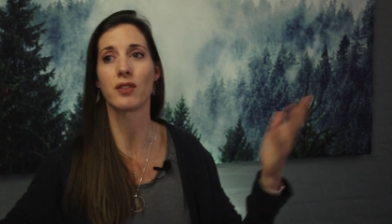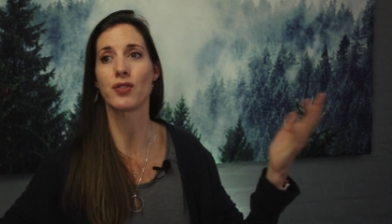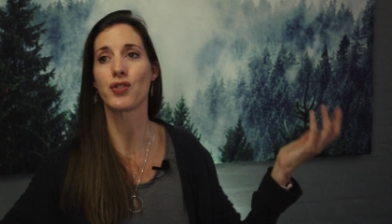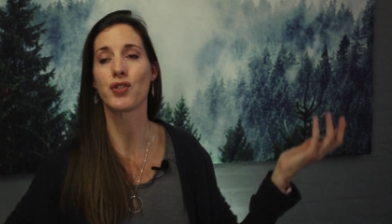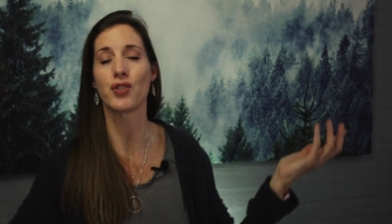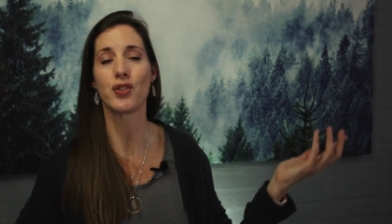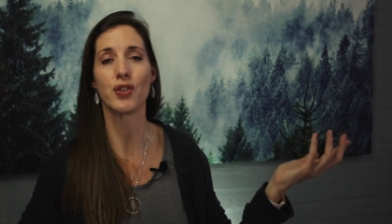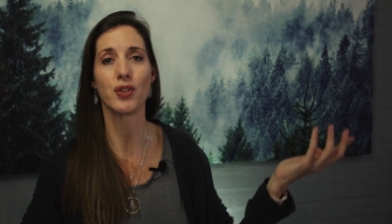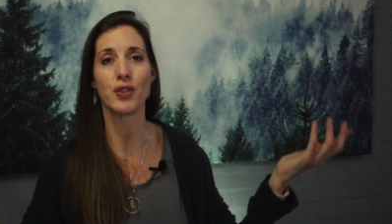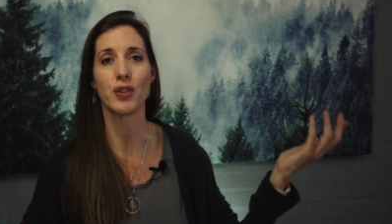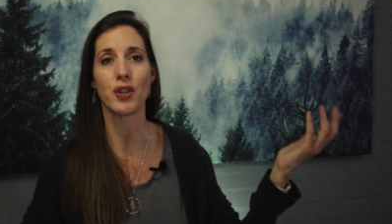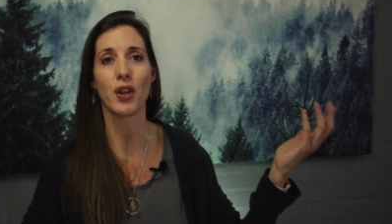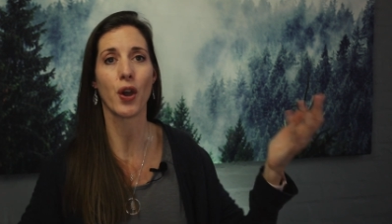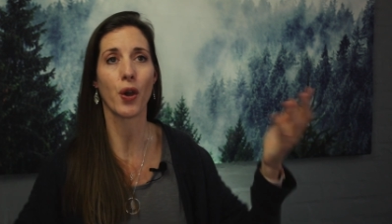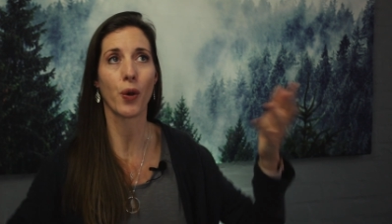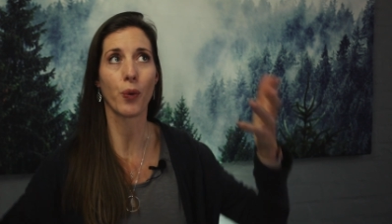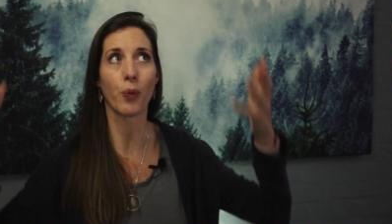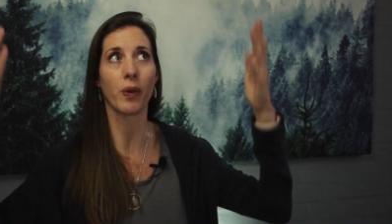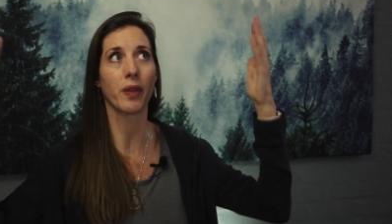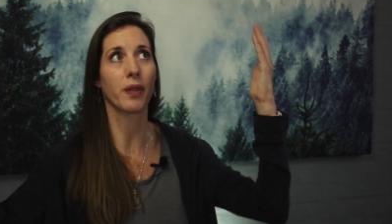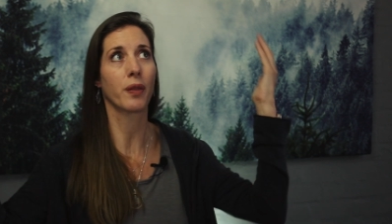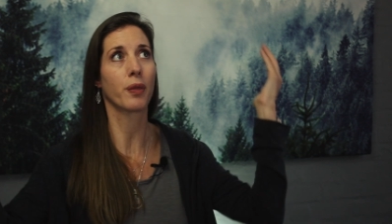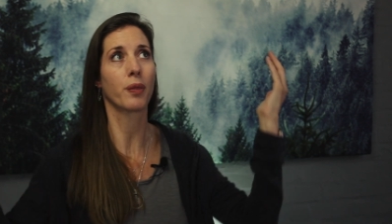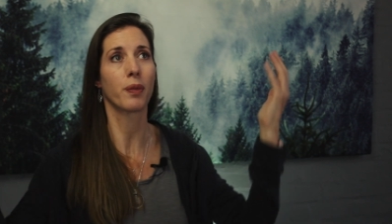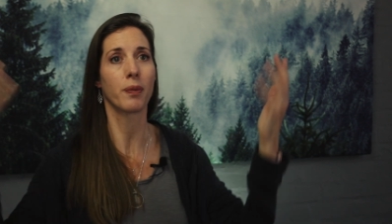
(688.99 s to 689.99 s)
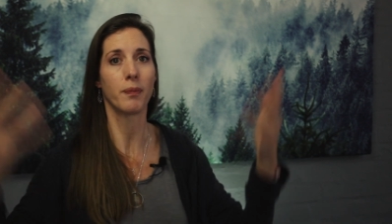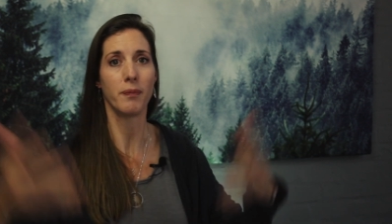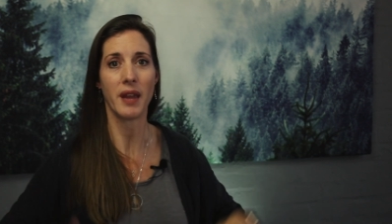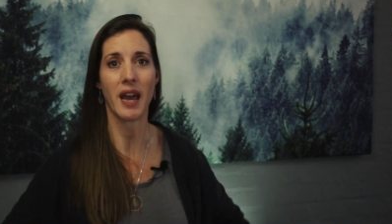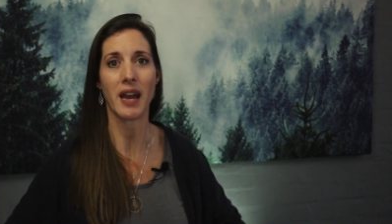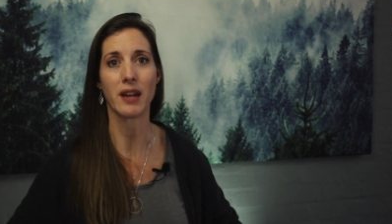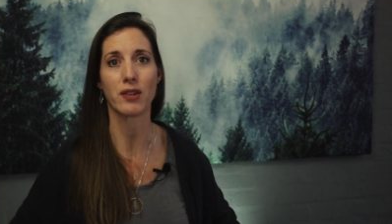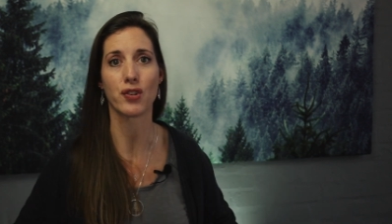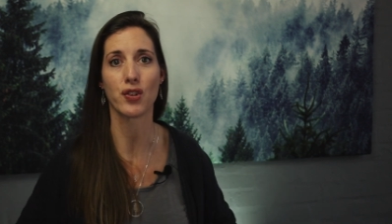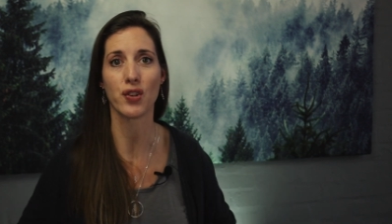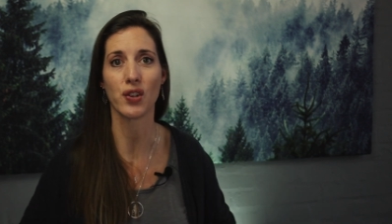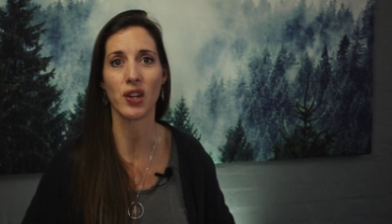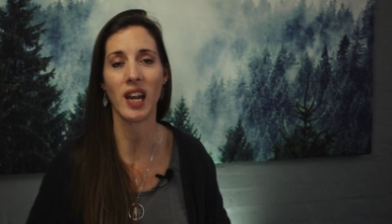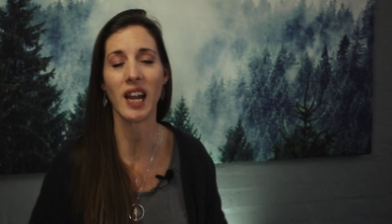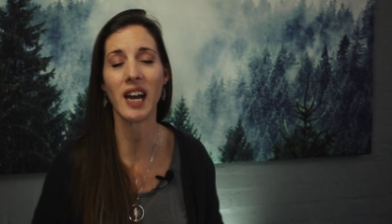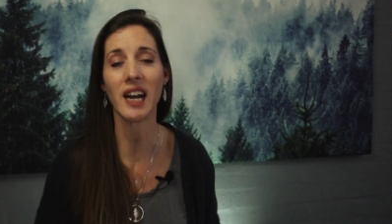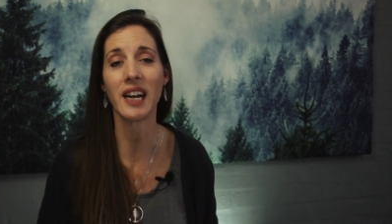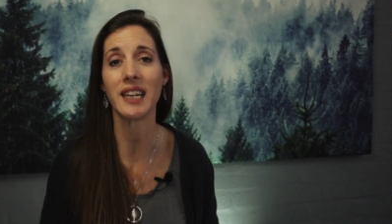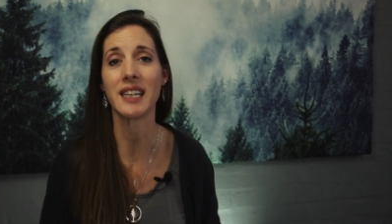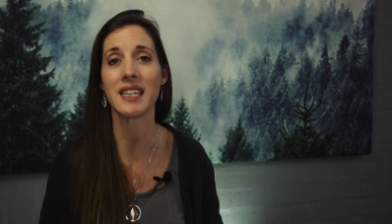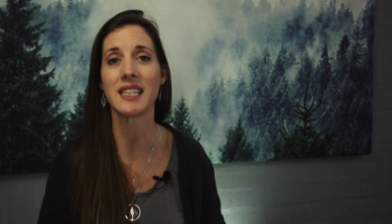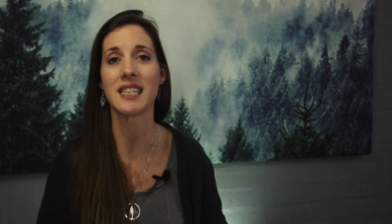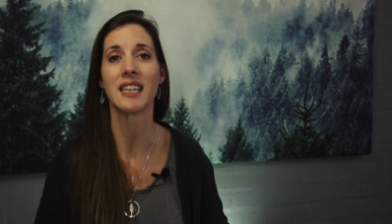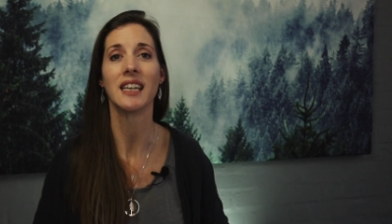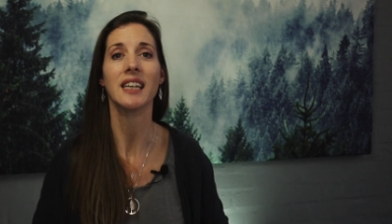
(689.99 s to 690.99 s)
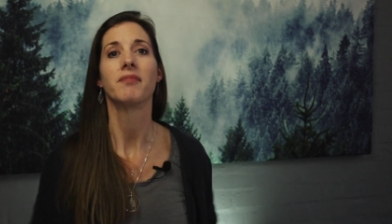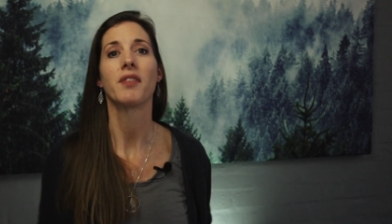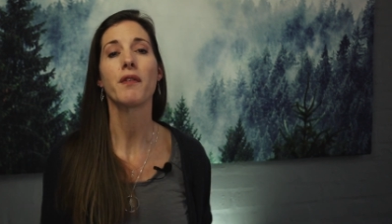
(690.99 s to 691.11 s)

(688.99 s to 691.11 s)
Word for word: studio with natural light,